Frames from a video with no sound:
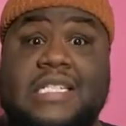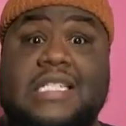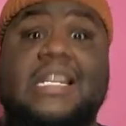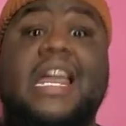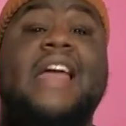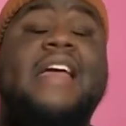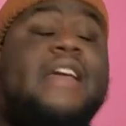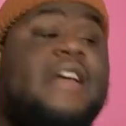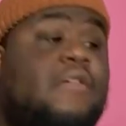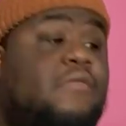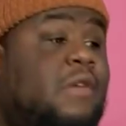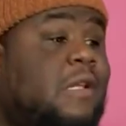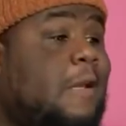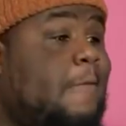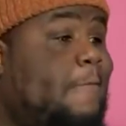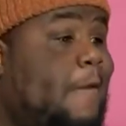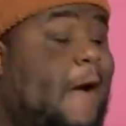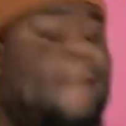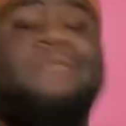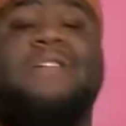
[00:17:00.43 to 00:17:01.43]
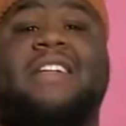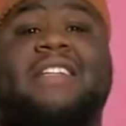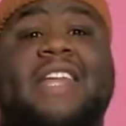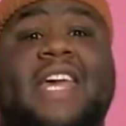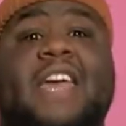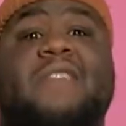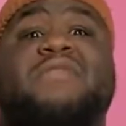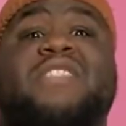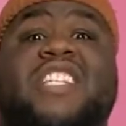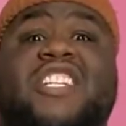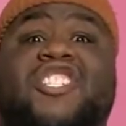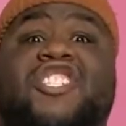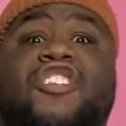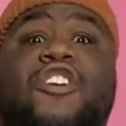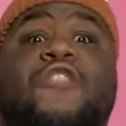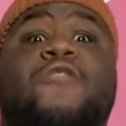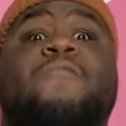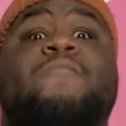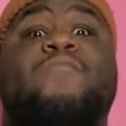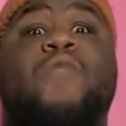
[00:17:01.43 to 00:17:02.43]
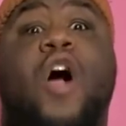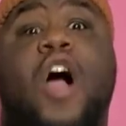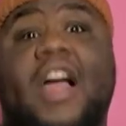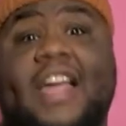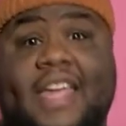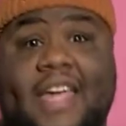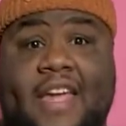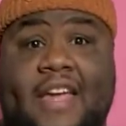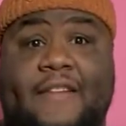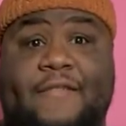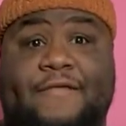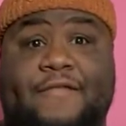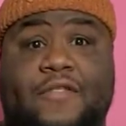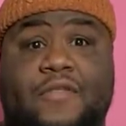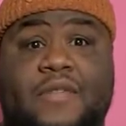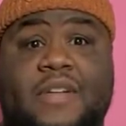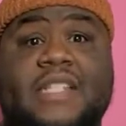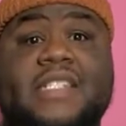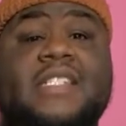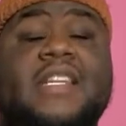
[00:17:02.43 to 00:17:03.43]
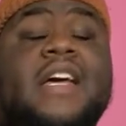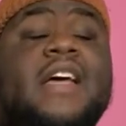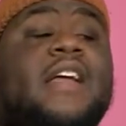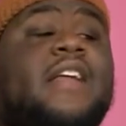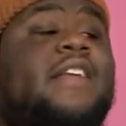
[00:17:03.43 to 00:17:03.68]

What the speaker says: Like, what the public did was it showed market influence.